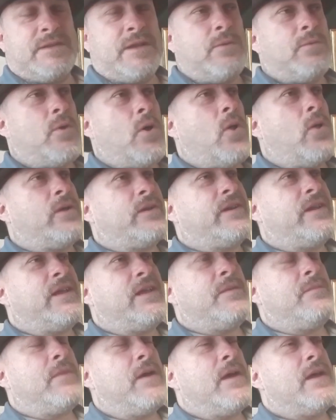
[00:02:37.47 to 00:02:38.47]
They were the only
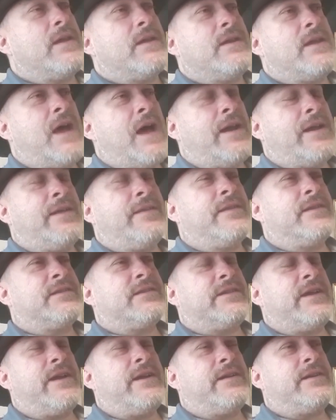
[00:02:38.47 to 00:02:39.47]
team not in the
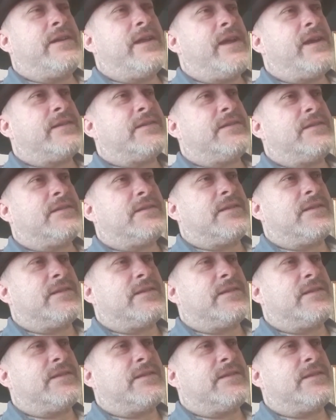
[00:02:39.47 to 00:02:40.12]
state of Texas,